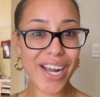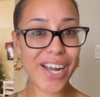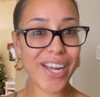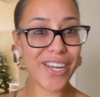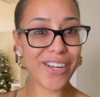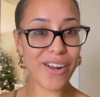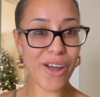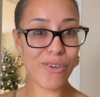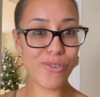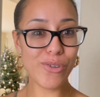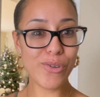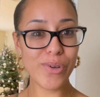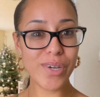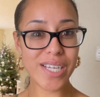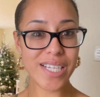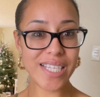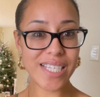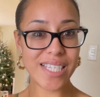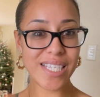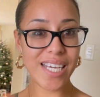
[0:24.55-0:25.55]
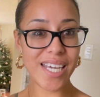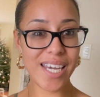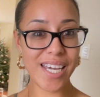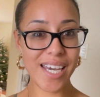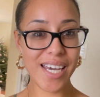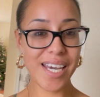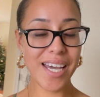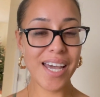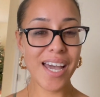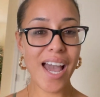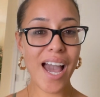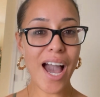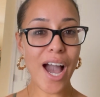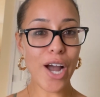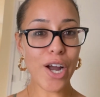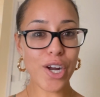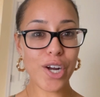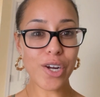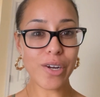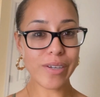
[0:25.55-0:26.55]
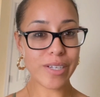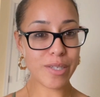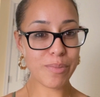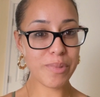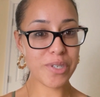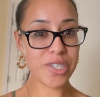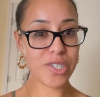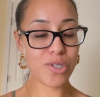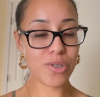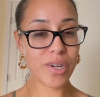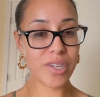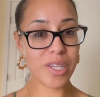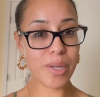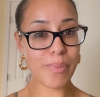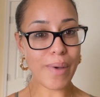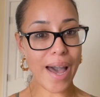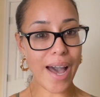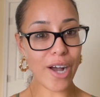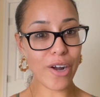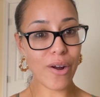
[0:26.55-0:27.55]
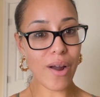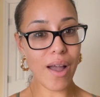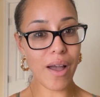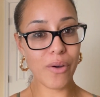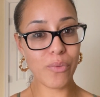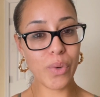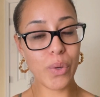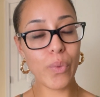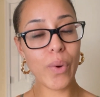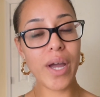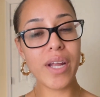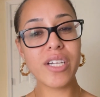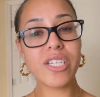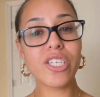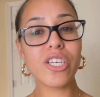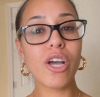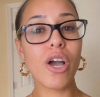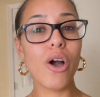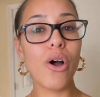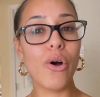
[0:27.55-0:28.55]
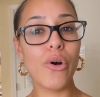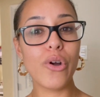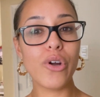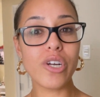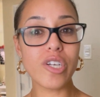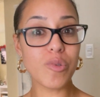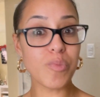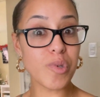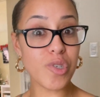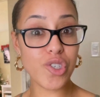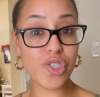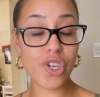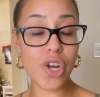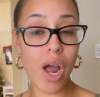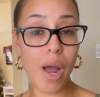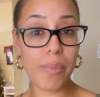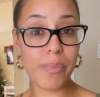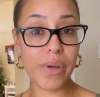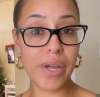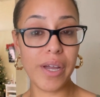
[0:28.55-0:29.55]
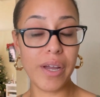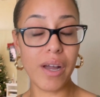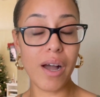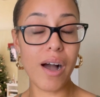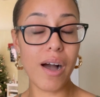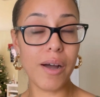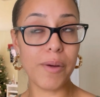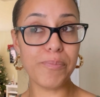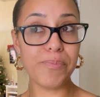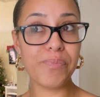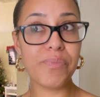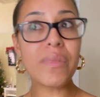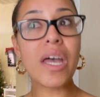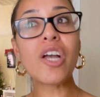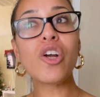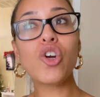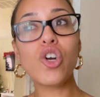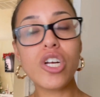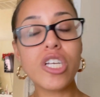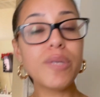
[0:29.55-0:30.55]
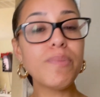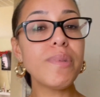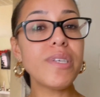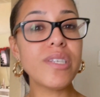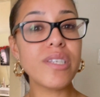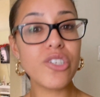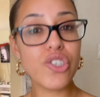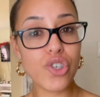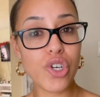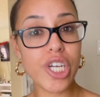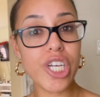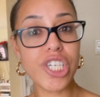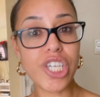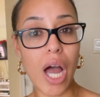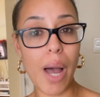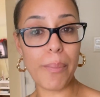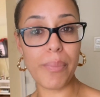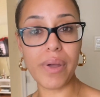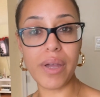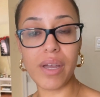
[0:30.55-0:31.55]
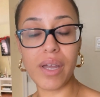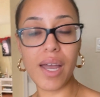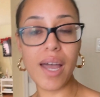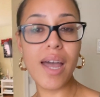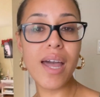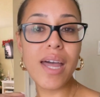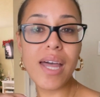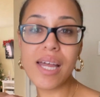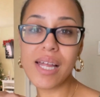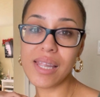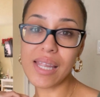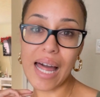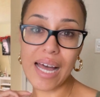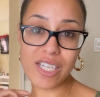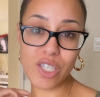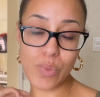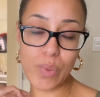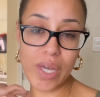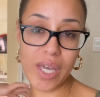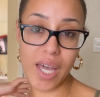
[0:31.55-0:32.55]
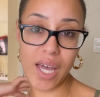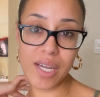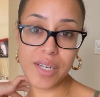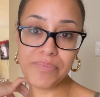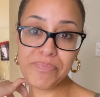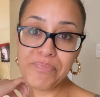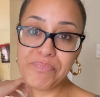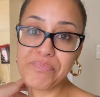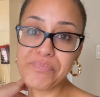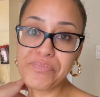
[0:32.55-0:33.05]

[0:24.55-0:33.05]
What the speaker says: You know, you could see our Christmas tree in the background. We went to go Christmas tree shopping last weekend.